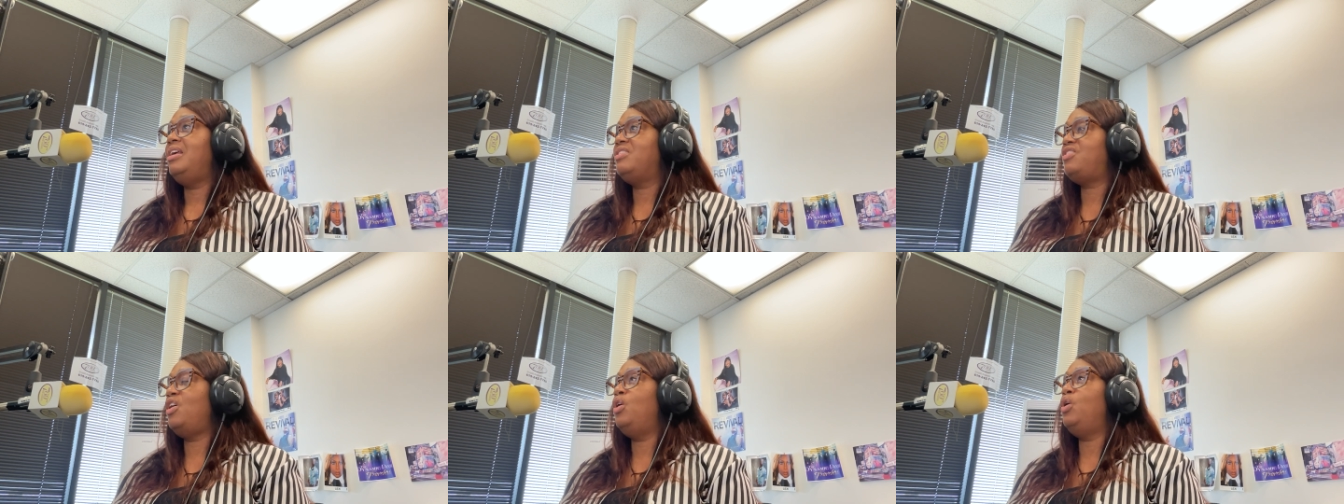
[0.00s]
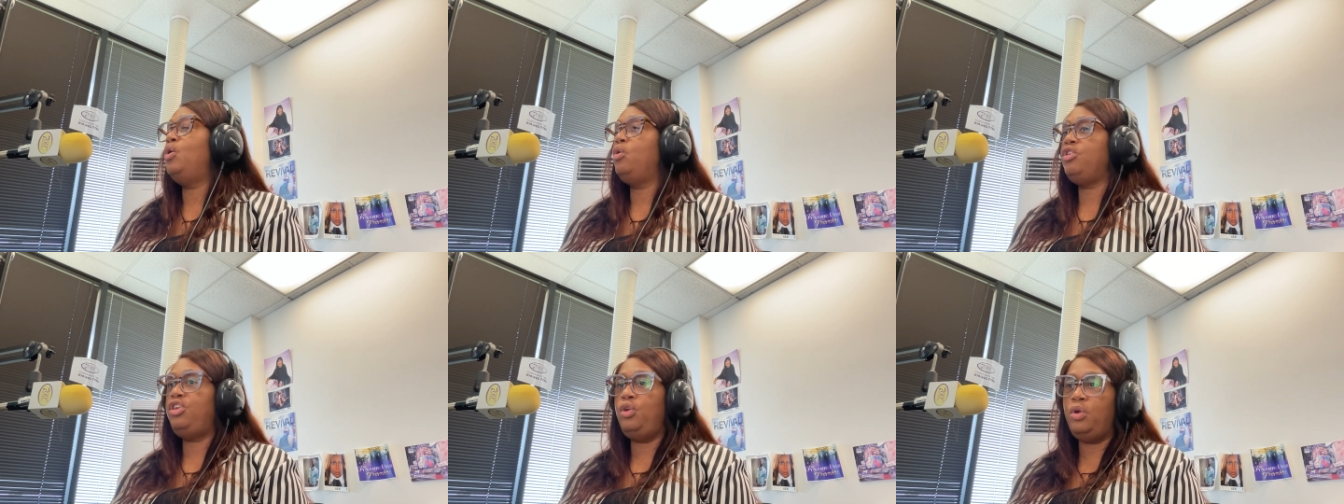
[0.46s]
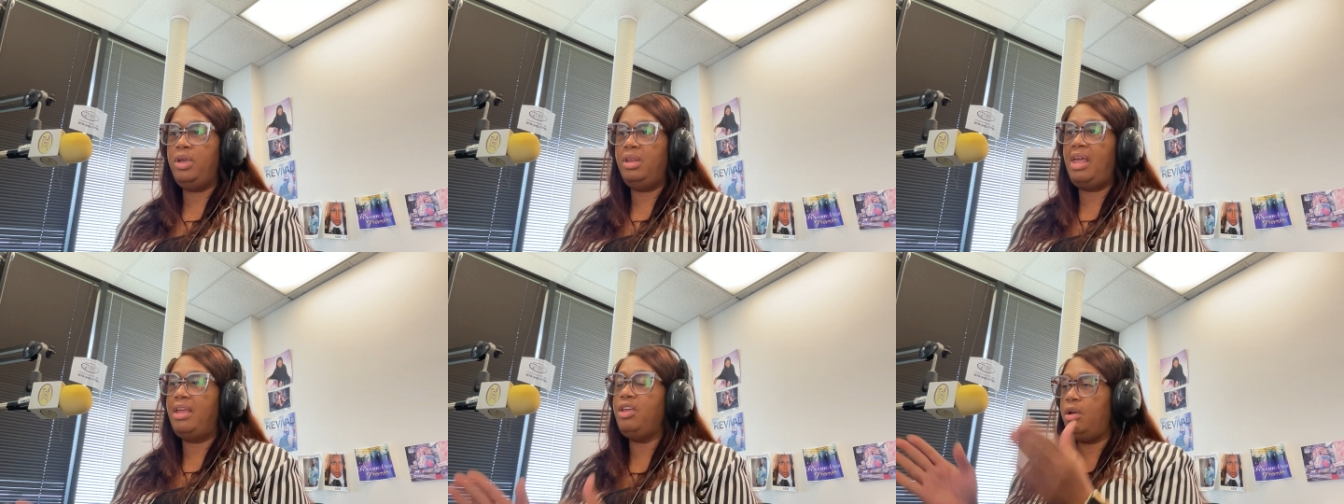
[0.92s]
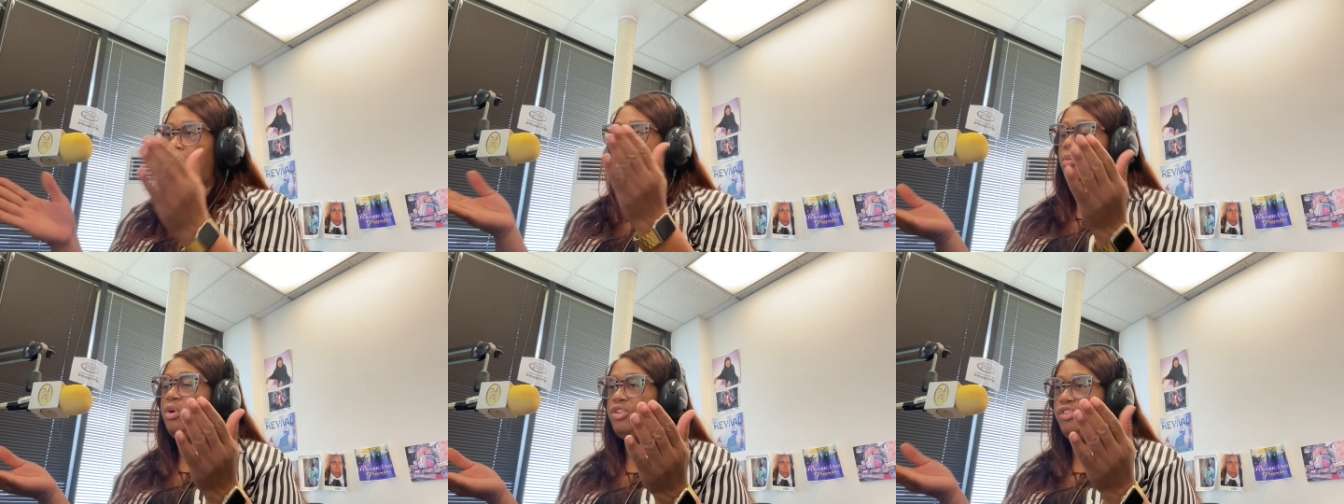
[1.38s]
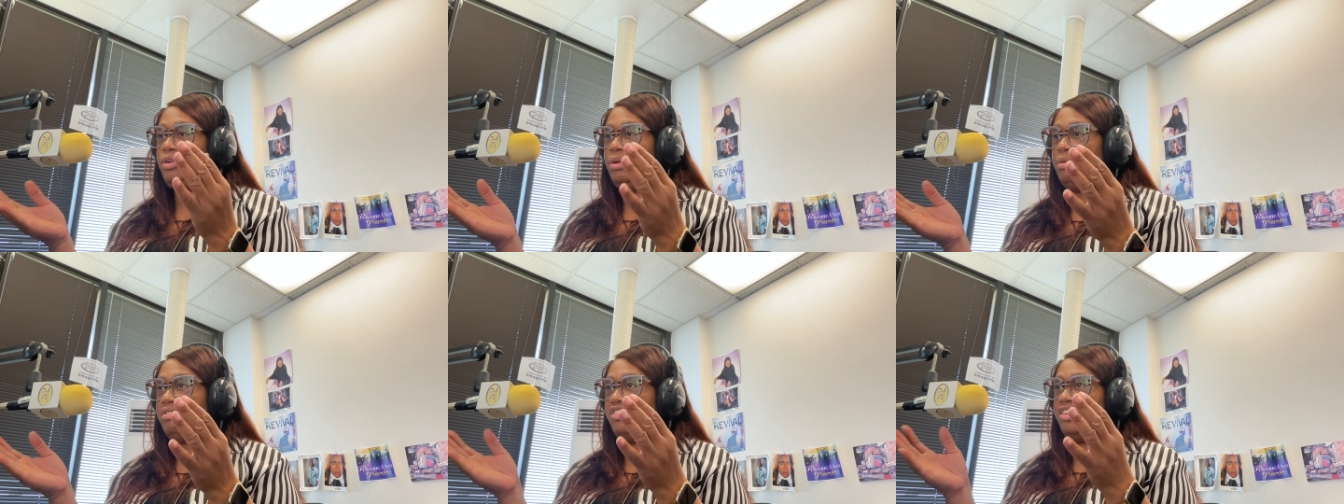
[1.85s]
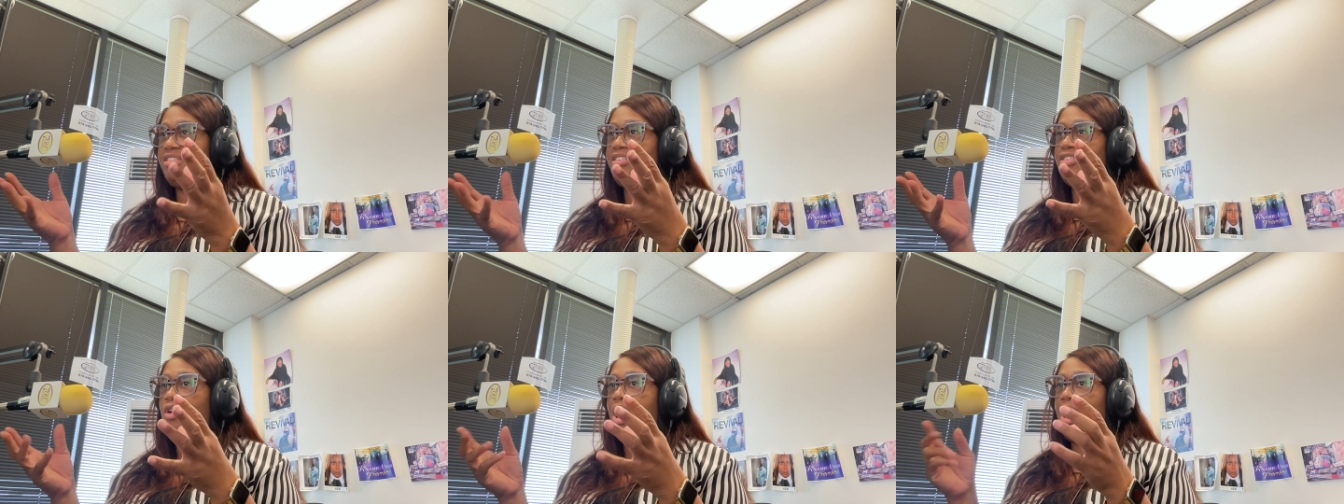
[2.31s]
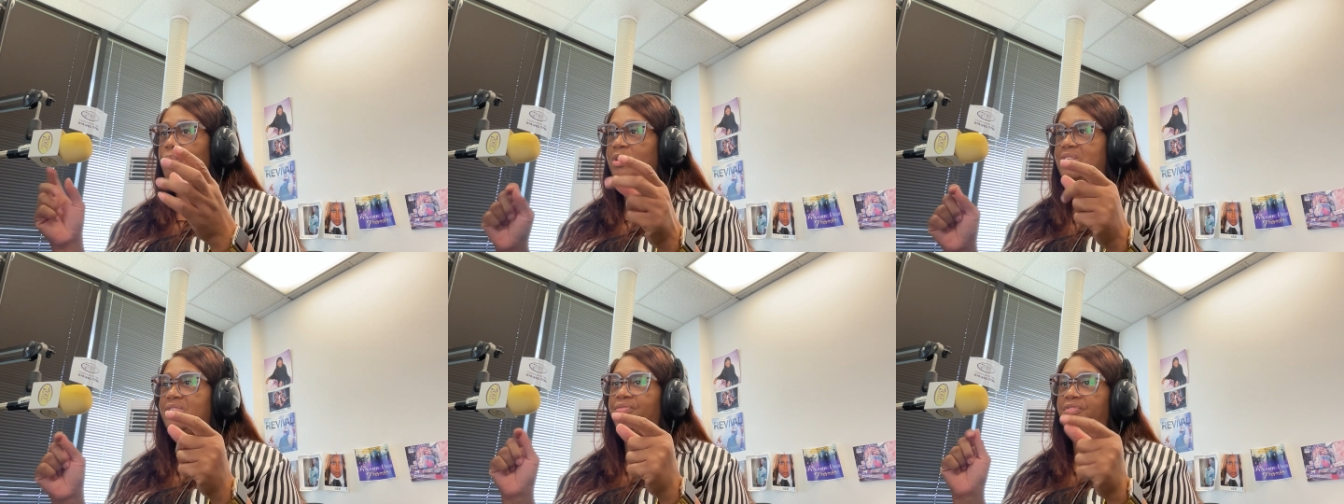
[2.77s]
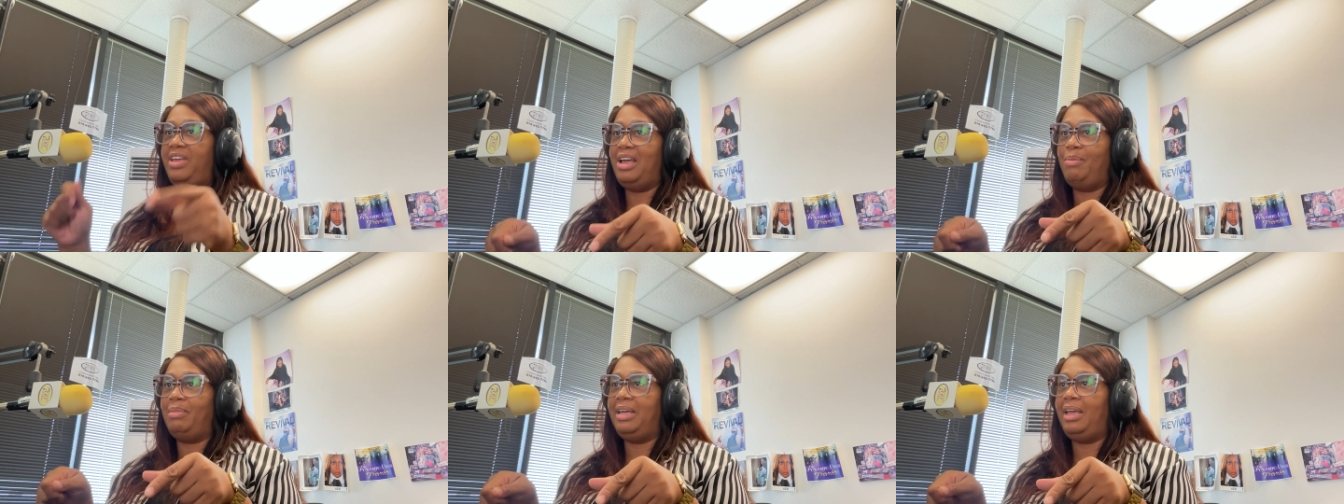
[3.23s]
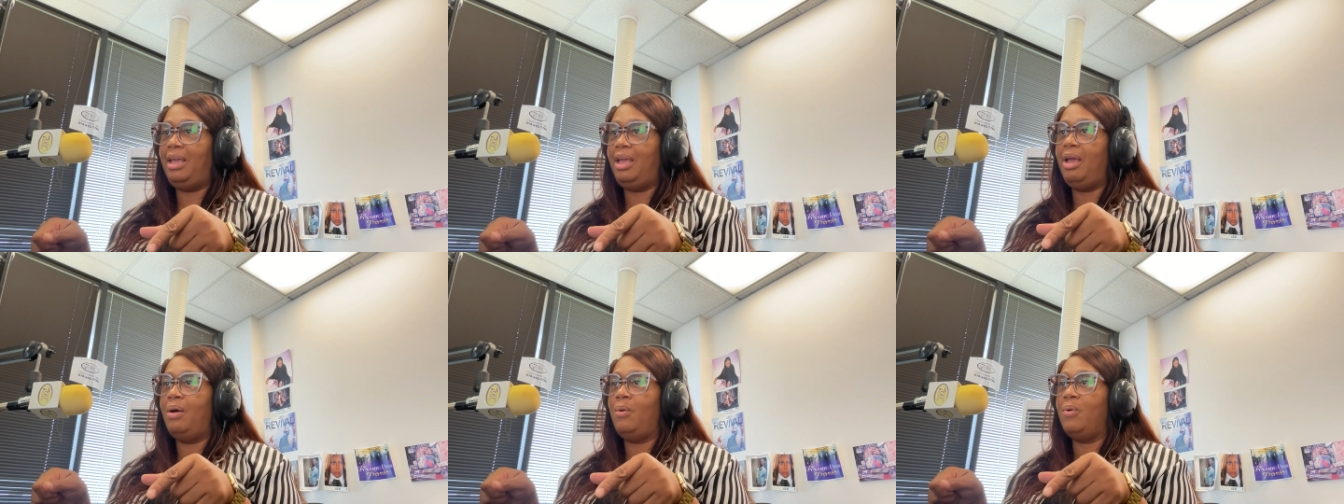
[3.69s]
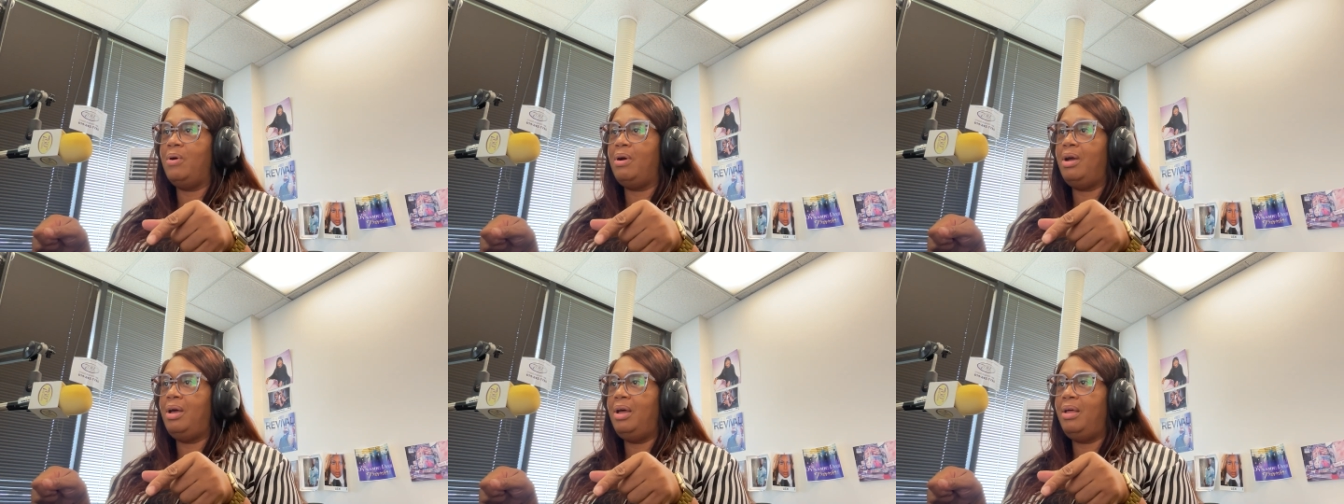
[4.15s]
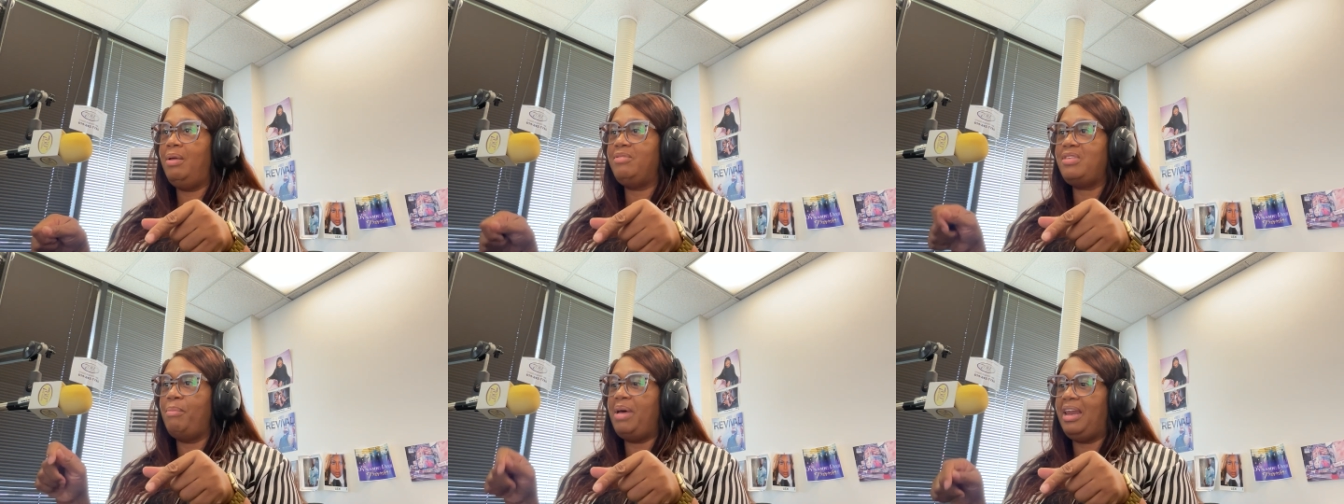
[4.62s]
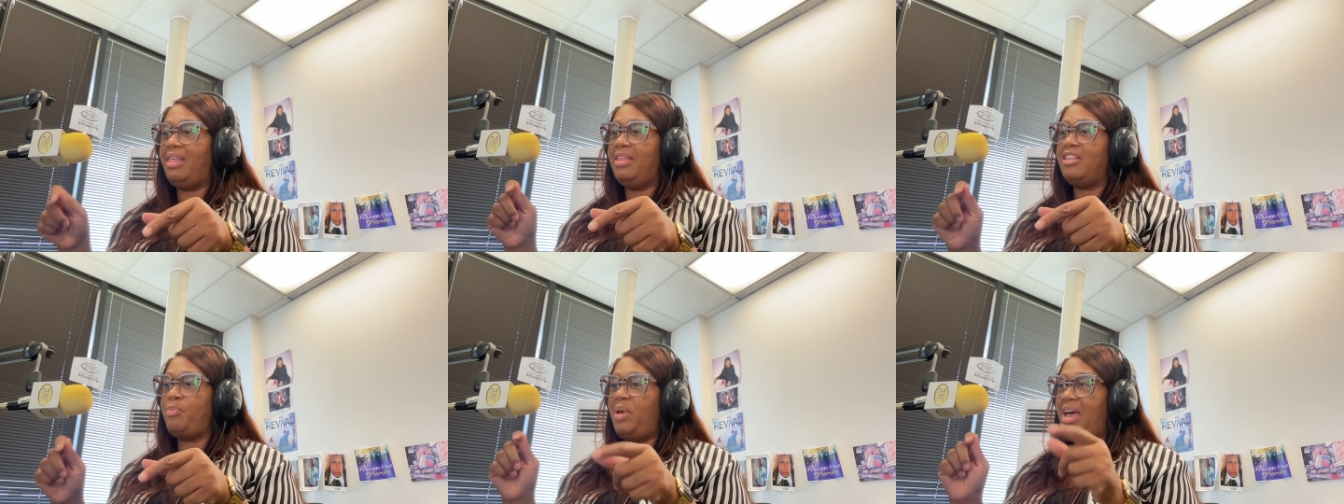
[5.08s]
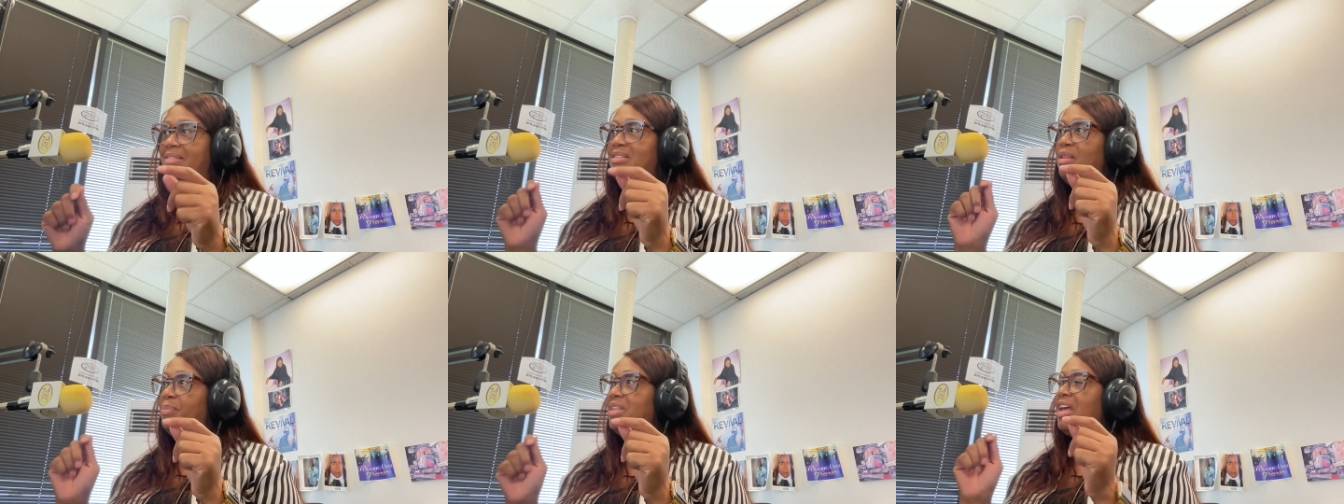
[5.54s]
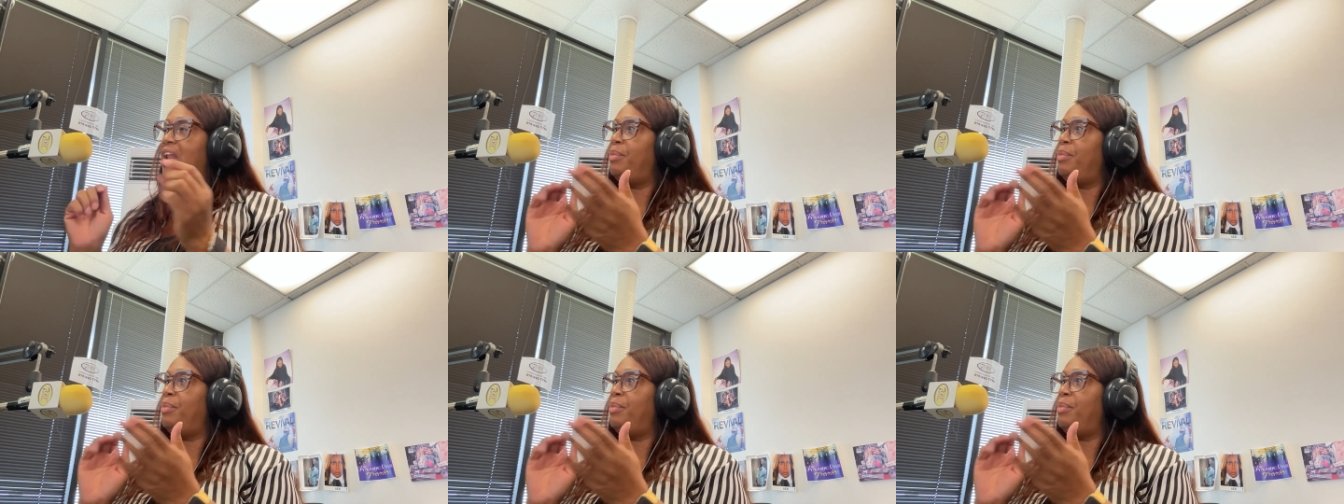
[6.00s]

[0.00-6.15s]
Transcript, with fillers: So you can, you're, what you just described was a family or uh, somebody that's passing the baton.